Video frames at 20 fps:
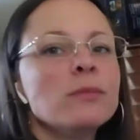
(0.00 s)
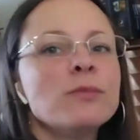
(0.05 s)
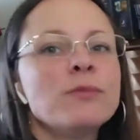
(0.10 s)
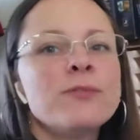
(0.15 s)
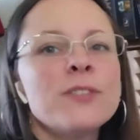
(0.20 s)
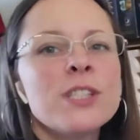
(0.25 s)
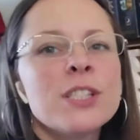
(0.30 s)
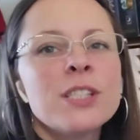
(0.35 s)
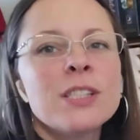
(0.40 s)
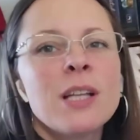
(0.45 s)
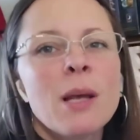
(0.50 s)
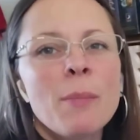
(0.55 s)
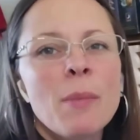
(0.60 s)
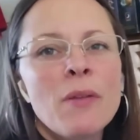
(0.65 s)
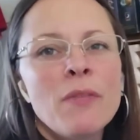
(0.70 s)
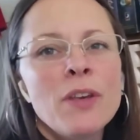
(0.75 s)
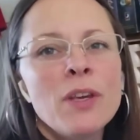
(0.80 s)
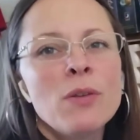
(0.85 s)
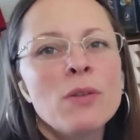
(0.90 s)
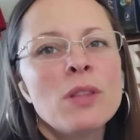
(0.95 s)
For some
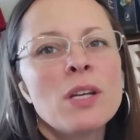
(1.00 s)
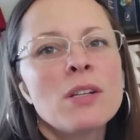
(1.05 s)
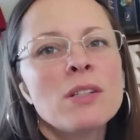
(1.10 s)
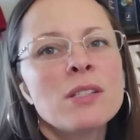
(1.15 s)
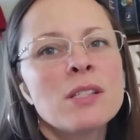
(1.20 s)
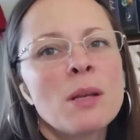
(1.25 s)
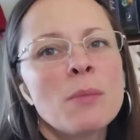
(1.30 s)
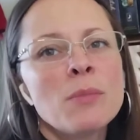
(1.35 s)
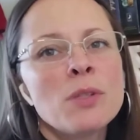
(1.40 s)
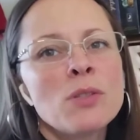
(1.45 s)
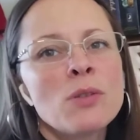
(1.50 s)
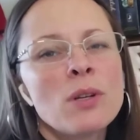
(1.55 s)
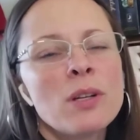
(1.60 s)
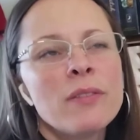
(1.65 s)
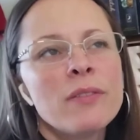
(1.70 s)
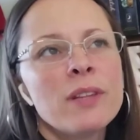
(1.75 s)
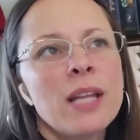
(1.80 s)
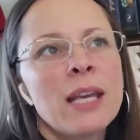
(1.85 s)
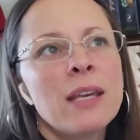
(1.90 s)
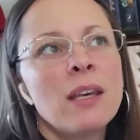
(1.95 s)
of you, there's some sort
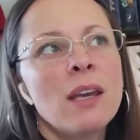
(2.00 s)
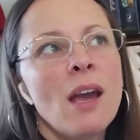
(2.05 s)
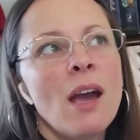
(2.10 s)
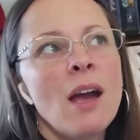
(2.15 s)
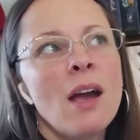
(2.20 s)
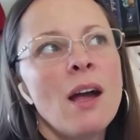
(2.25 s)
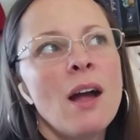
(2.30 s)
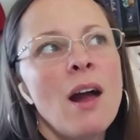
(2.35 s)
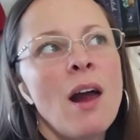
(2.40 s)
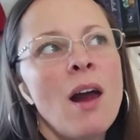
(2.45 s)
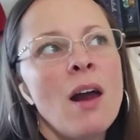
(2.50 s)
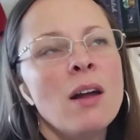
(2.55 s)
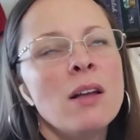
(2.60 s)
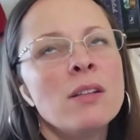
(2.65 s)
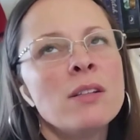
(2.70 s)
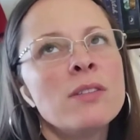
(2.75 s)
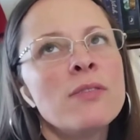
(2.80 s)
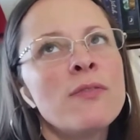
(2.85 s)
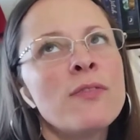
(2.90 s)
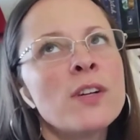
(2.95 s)
of like,
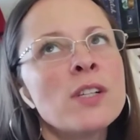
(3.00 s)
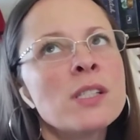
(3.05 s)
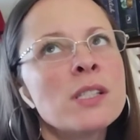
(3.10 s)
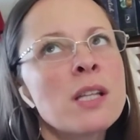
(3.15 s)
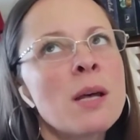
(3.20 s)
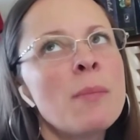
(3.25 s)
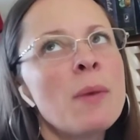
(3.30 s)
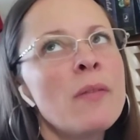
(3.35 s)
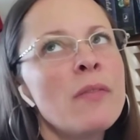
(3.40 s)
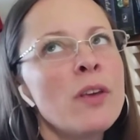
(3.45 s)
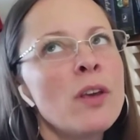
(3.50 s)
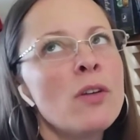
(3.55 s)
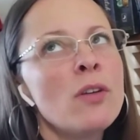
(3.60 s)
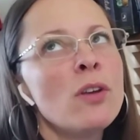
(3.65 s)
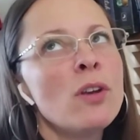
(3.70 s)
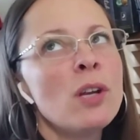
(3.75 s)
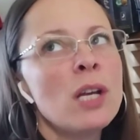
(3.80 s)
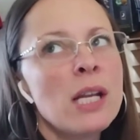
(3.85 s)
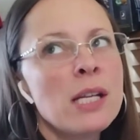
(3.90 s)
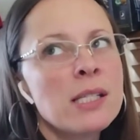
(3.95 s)
For some of you,
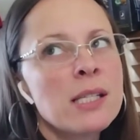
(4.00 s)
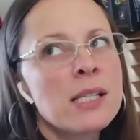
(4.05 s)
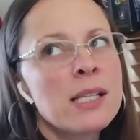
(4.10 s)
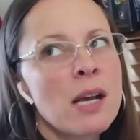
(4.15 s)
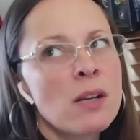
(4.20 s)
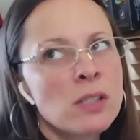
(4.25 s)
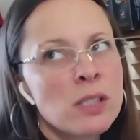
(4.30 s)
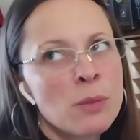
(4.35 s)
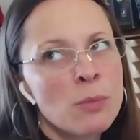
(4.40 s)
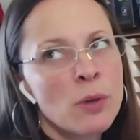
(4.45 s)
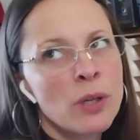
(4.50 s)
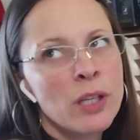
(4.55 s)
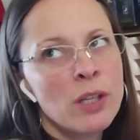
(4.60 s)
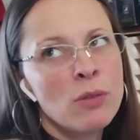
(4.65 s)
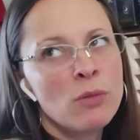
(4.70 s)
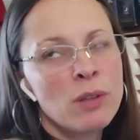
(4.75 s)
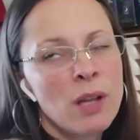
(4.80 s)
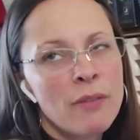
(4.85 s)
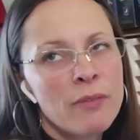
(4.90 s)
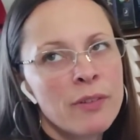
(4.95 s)
you need to tell someone you
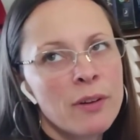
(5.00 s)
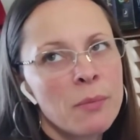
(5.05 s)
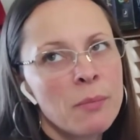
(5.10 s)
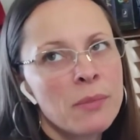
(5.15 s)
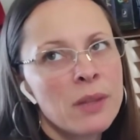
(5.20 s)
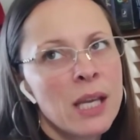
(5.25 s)
love them.